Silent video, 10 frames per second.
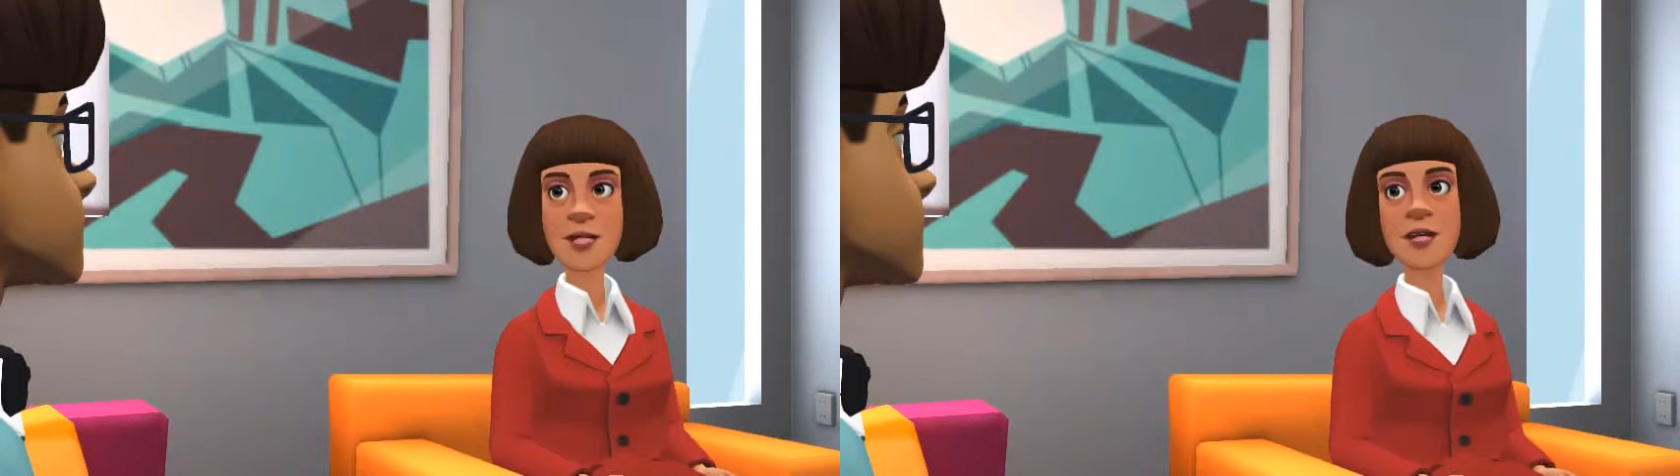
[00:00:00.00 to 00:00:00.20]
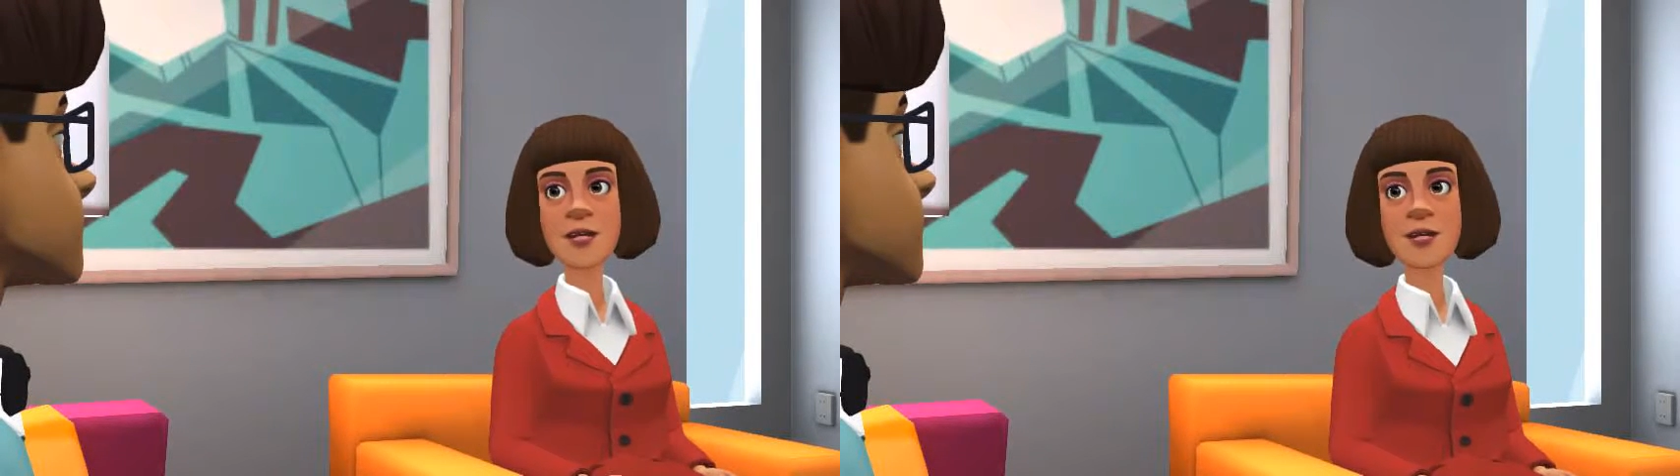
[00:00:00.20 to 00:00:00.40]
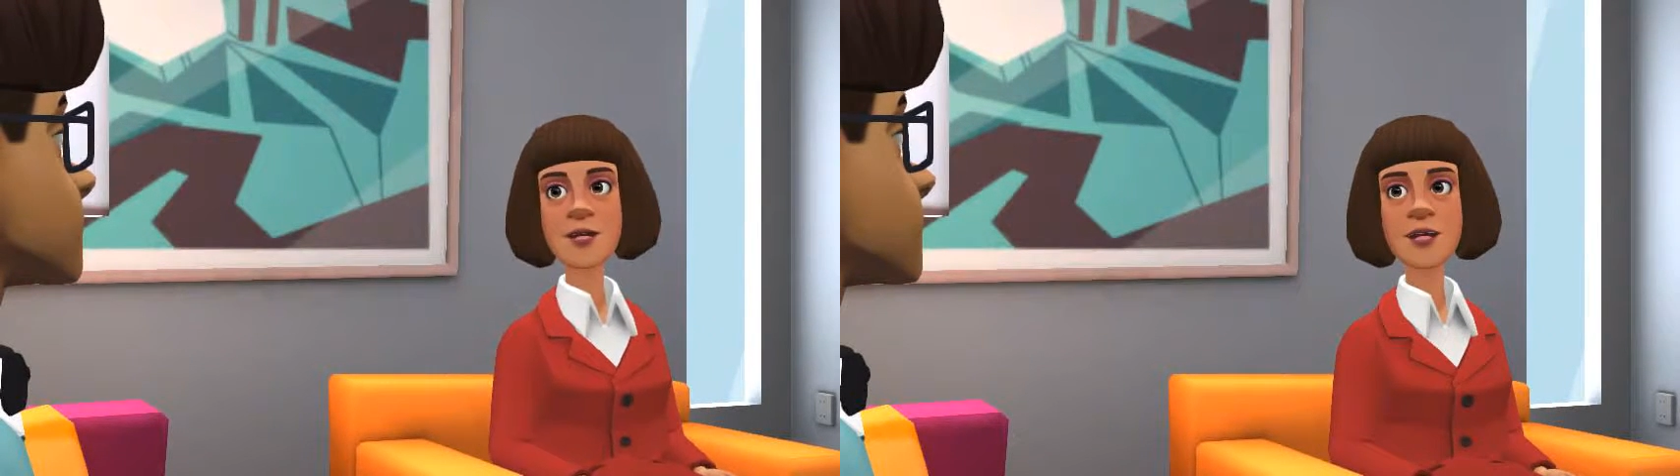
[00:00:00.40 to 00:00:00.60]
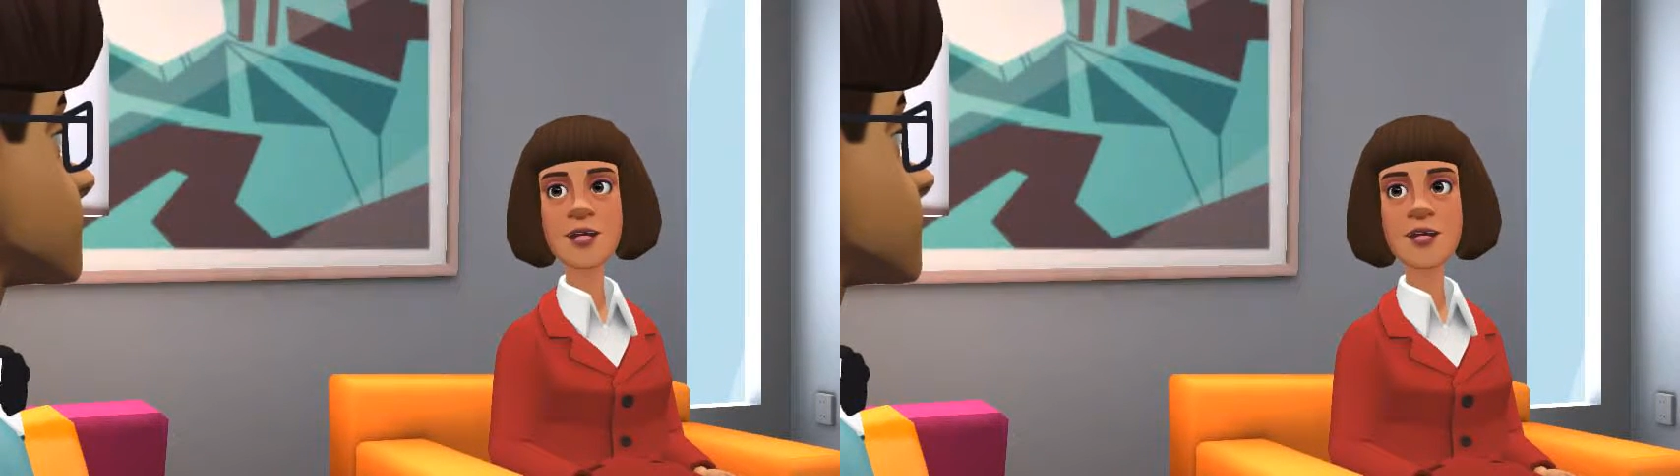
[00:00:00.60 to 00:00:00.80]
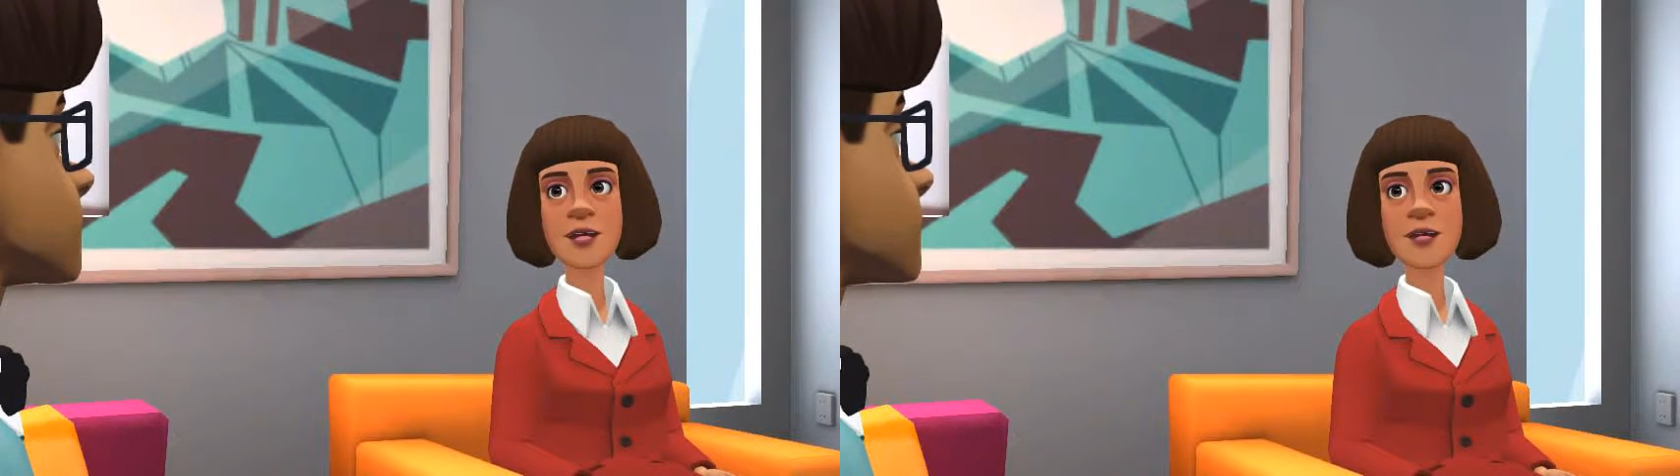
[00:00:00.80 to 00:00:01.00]
to certain
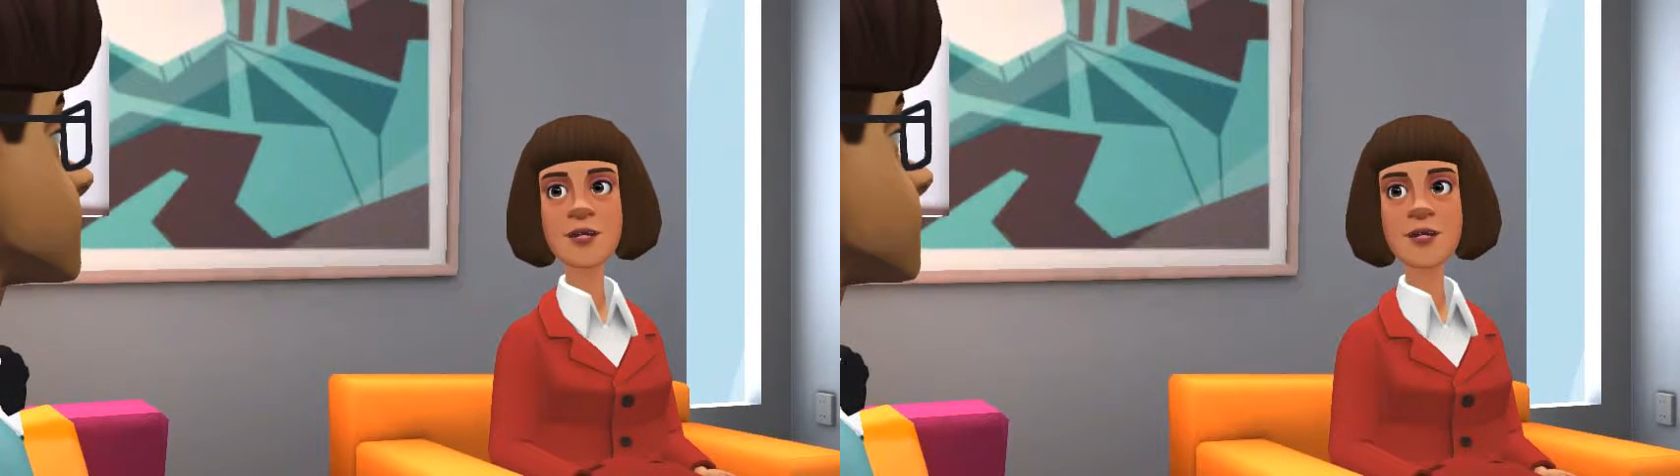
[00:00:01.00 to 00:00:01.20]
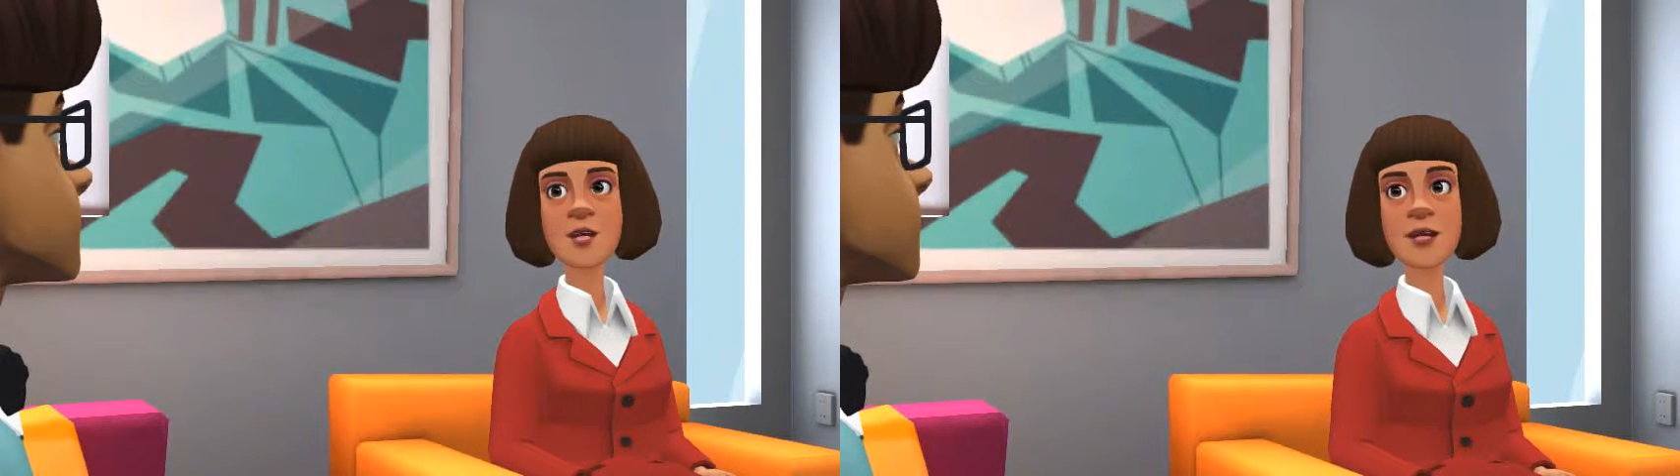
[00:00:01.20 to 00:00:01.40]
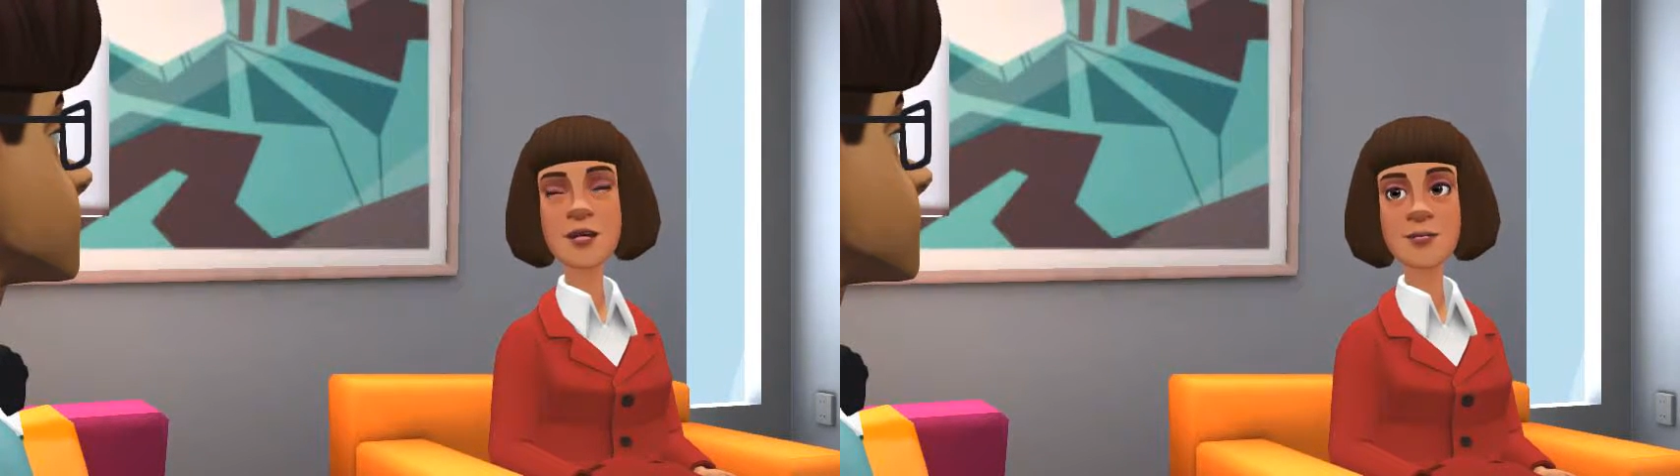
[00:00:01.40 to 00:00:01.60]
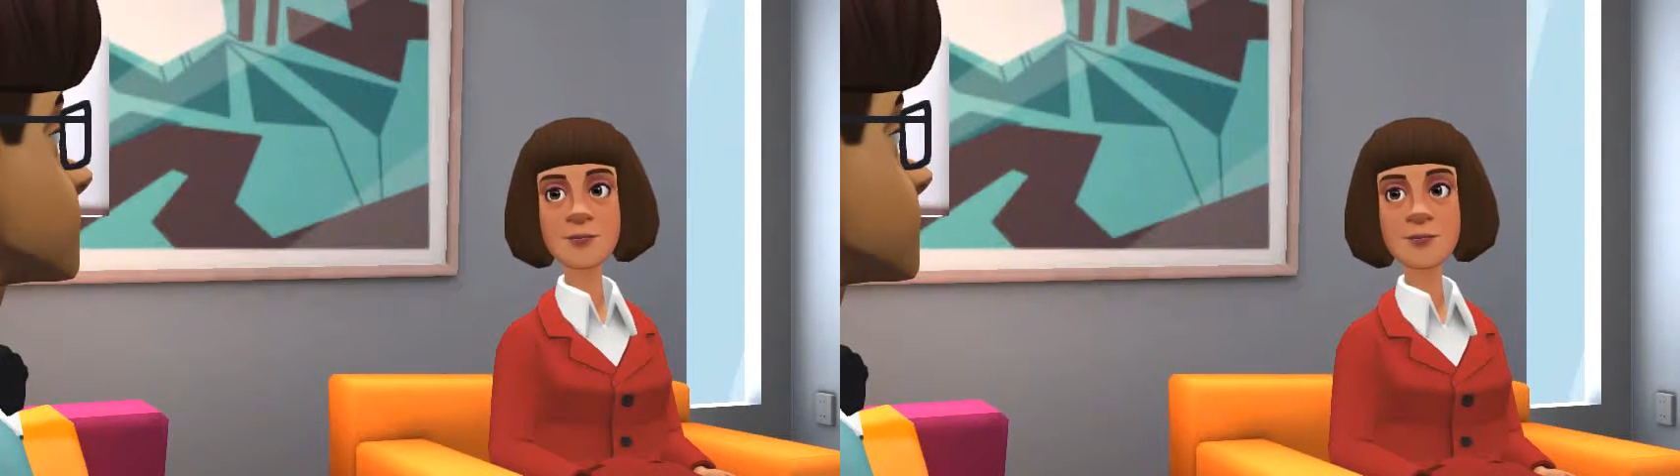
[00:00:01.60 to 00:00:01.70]
technologies?